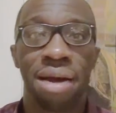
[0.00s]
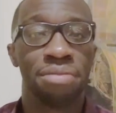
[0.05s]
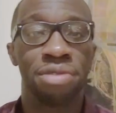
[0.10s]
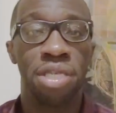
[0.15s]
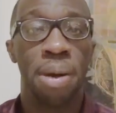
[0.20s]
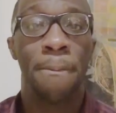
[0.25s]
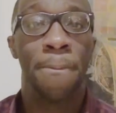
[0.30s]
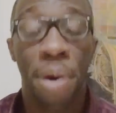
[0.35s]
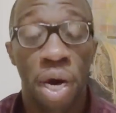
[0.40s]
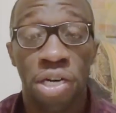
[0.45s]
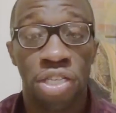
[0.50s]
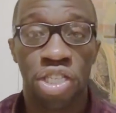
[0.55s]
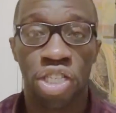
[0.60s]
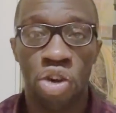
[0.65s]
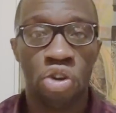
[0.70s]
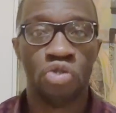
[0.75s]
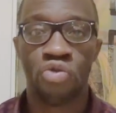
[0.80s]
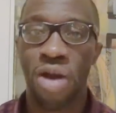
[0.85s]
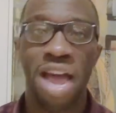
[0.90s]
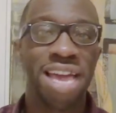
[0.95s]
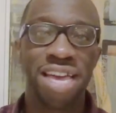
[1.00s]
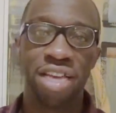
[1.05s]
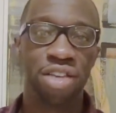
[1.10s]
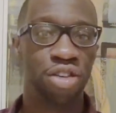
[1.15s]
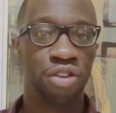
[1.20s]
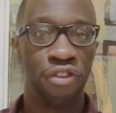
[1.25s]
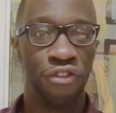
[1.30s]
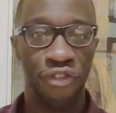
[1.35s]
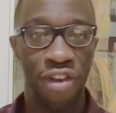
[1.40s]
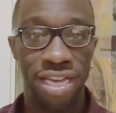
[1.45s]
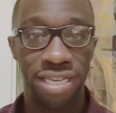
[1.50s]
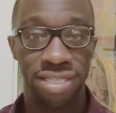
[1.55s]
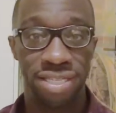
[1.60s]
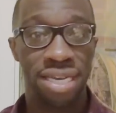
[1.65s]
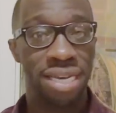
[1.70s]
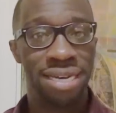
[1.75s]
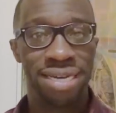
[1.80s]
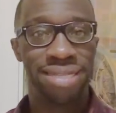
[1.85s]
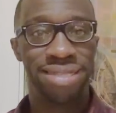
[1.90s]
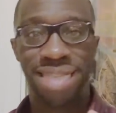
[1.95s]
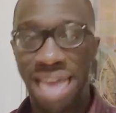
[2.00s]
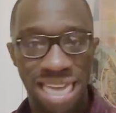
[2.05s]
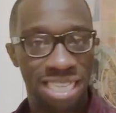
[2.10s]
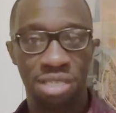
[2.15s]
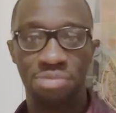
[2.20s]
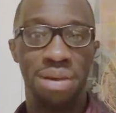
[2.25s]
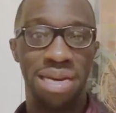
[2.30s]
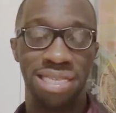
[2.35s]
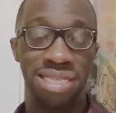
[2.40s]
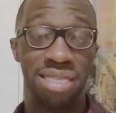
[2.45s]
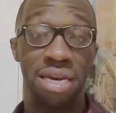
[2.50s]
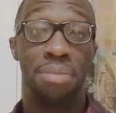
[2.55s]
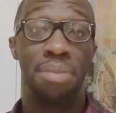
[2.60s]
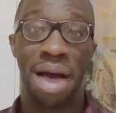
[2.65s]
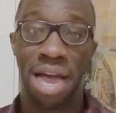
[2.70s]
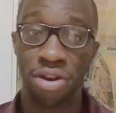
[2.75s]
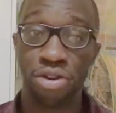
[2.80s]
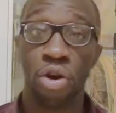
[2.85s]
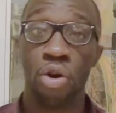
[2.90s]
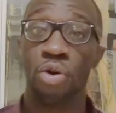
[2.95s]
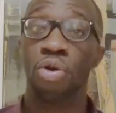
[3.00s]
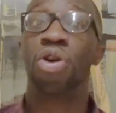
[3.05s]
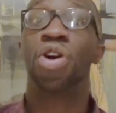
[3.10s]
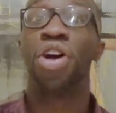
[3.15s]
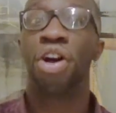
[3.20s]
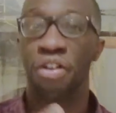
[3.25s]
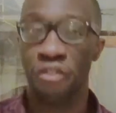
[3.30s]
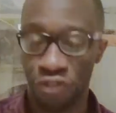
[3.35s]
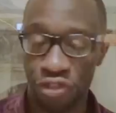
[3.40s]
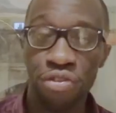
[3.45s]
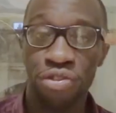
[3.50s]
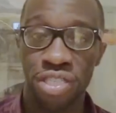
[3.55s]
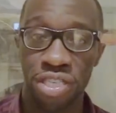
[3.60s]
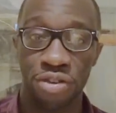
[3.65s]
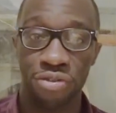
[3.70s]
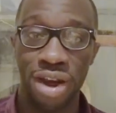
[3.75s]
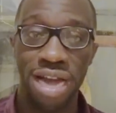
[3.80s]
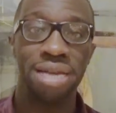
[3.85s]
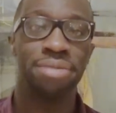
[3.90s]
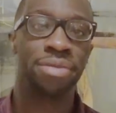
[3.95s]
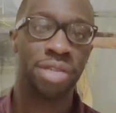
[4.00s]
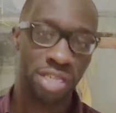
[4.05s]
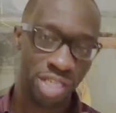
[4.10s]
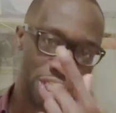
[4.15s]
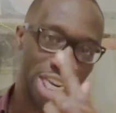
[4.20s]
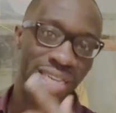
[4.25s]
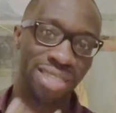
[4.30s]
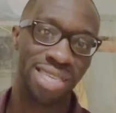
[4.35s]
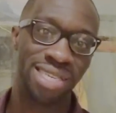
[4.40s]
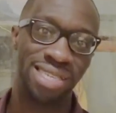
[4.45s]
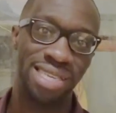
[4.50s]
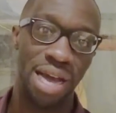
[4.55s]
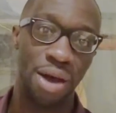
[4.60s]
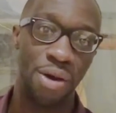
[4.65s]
comes a punch right in your face. That's messed up. I know. Confusing, right? Check this